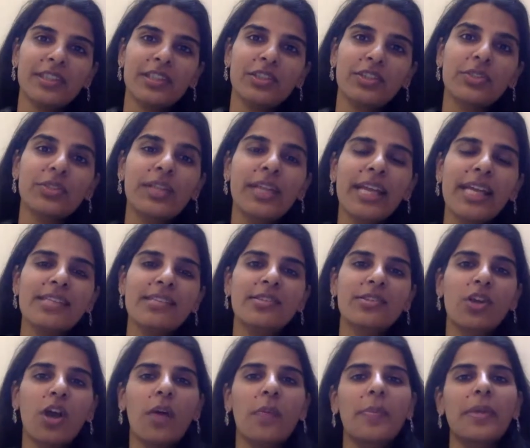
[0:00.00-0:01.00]
Today's
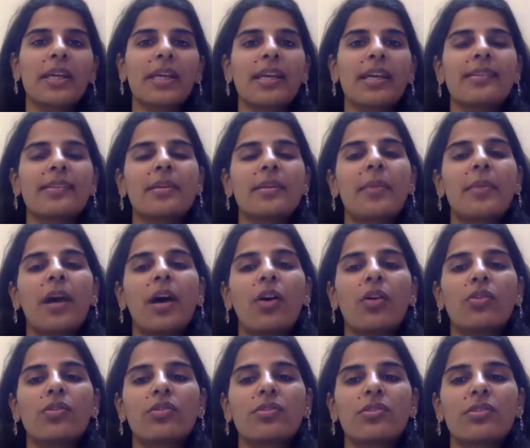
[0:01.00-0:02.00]
topic is
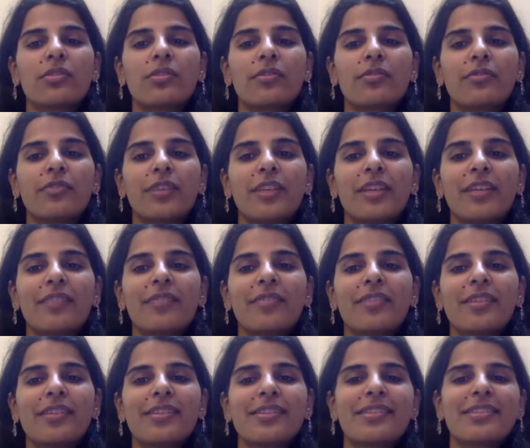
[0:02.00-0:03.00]
about
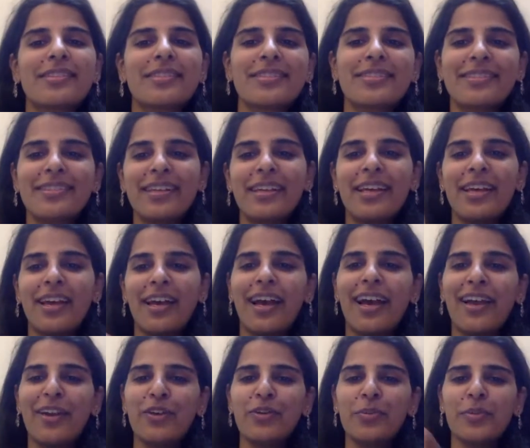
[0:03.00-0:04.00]
forgiveness.
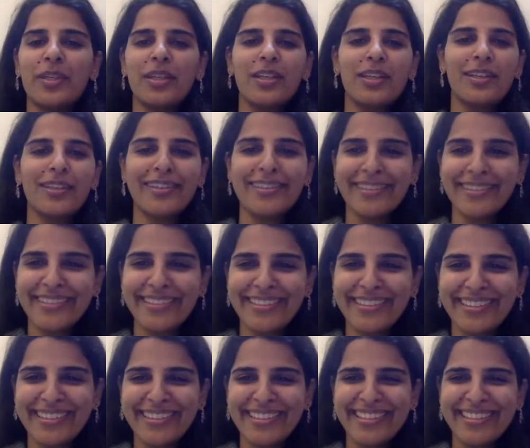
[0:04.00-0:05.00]
Hi, Umi.
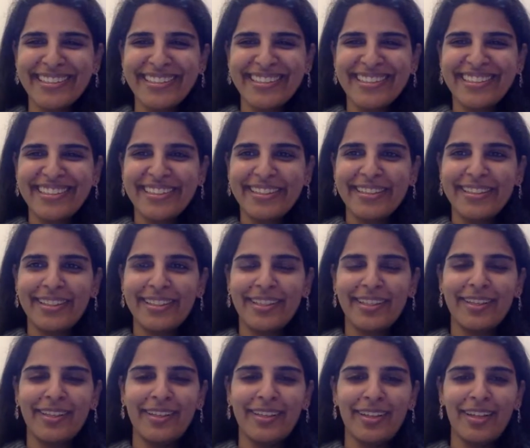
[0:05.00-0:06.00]

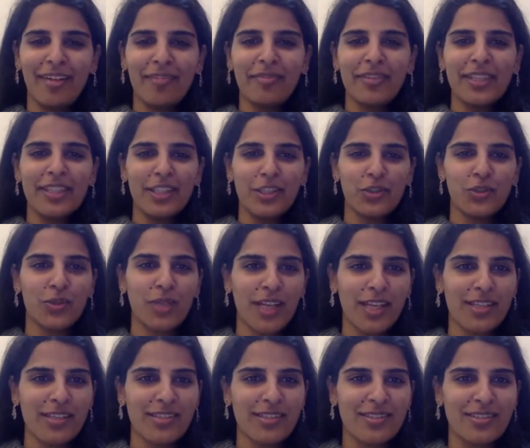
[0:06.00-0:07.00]
Lovely that you
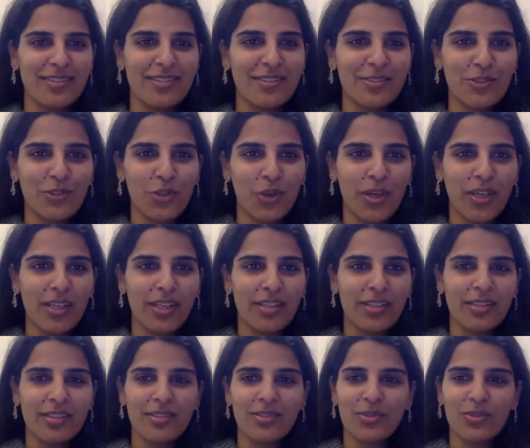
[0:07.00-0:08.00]
guys join in.
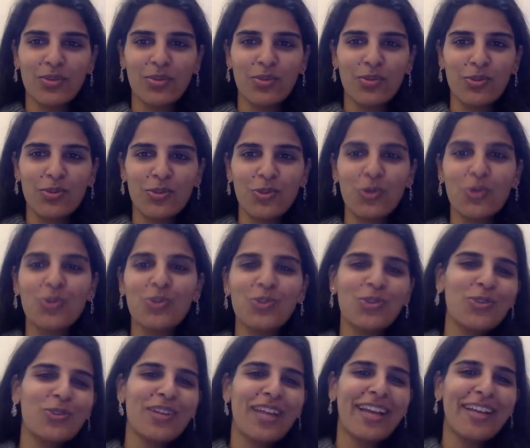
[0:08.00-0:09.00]
It's so
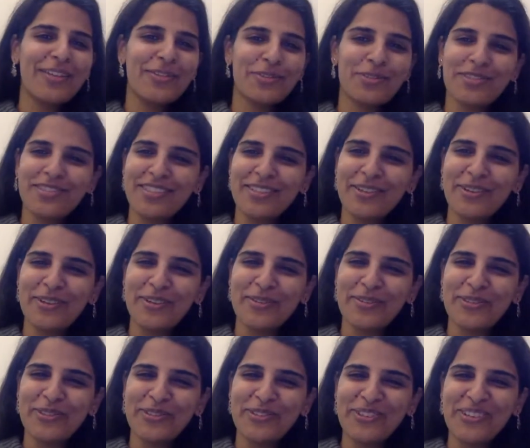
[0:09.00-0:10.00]
nice to see all
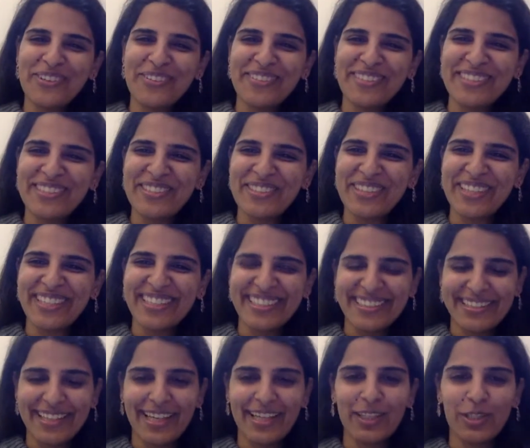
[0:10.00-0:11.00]
of you always join
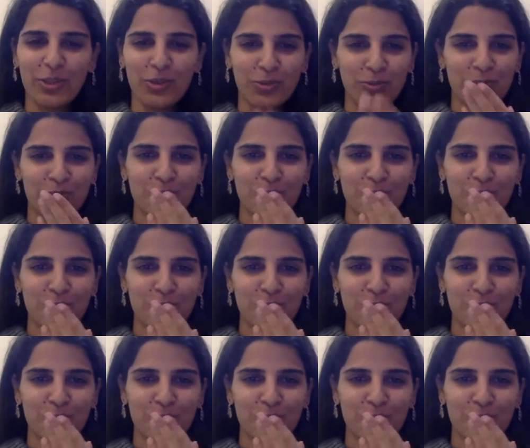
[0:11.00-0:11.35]
in. Thank you.